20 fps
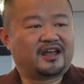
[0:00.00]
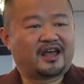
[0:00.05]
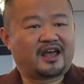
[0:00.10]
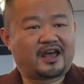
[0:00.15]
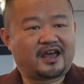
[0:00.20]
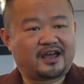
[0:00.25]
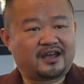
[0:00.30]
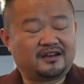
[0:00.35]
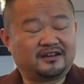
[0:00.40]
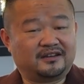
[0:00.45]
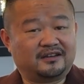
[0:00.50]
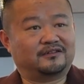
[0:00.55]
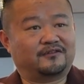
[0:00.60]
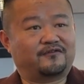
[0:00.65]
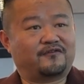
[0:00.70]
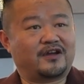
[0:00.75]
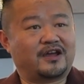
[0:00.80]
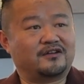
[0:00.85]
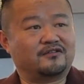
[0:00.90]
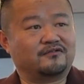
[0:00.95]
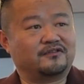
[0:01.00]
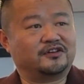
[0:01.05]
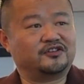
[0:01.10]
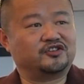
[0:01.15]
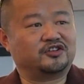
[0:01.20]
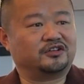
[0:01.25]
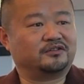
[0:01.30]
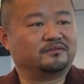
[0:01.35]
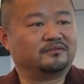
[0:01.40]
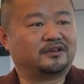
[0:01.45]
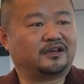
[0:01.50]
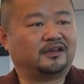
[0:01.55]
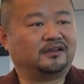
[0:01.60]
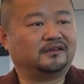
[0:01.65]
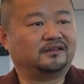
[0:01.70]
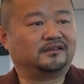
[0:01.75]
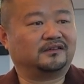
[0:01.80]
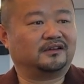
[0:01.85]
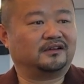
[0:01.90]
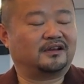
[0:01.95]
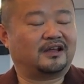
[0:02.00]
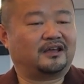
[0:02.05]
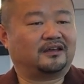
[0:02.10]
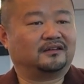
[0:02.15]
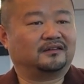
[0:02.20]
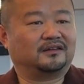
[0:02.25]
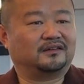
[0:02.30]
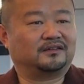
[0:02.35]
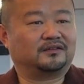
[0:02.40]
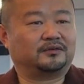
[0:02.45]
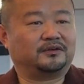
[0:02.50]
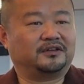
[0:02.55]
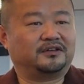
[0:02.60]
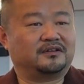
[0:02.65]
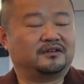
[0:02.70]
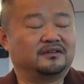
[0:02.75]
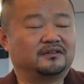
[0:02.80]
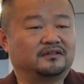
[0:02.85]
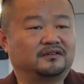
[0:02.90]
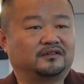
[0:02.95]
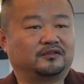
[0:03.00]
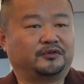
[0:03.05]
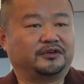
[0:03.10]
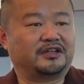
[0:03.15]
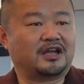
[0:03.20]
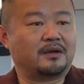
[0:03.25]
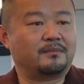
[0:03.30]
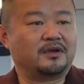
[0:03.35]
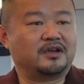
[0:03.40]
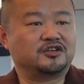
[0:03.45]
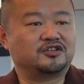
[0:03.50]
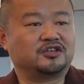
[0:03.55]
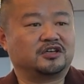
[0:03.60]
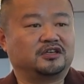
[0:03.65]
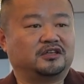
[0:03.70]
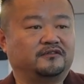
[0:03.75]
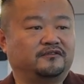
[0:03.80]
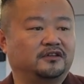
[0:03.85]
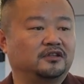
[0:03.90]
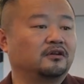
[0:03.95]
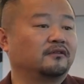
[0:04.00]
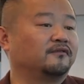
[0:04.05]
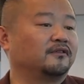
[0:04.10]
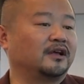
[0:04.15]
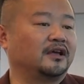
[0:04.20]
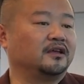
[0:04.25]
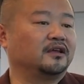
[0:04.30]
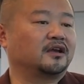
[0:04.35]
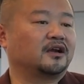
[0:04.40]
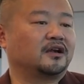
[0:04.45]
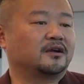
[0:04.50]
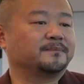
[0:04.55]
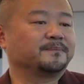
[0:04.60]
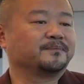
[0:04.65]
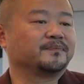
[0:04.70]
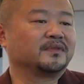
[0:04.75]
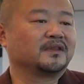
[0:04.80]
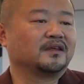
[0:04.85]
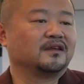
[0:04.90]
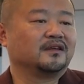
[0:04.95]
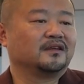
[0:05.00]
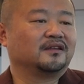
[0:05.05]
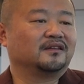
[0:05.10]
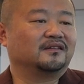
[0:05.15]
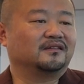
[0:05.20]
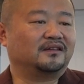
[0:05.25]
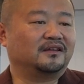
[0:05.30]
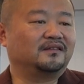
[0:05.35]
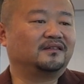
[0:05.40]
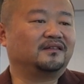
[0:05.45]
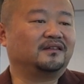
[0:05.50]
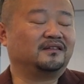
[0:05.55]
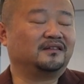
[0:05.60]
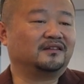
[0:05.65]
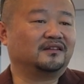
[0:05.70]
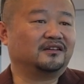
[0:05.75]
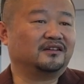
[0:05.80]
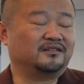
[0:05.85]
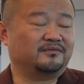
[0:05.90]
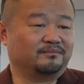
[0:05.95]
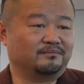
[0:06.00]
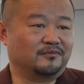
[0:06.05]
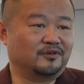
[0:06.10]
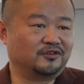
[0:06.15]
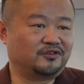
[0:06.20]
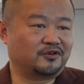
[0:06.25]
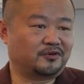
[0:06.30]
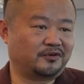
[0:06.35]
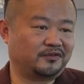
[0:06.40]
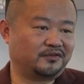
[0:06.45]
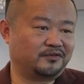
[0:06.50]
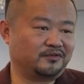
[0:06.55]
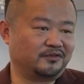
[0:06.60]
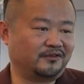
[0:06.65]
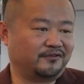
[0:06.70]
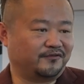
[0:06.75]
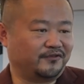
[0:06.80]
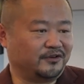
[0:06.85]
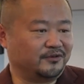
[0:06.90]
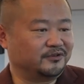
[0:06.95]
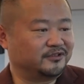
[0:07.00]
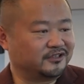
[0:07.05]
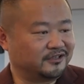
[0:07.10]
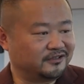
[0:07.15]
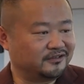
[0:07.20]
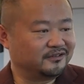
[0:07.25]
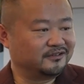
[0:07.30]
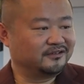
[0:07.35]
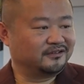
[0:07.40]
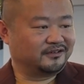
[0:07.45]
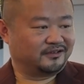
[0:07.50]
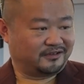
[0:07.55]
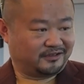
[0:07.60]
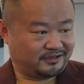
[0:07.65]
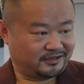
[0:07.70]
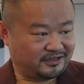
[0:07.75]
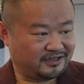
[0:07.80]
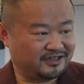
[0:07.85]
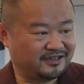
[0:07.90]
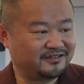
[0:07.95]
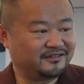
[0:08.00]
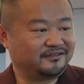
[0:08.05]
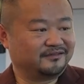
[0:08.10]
And the final vision is uh, like the three three dimension eVTOL flying car. This is the motors to the future. Yeah.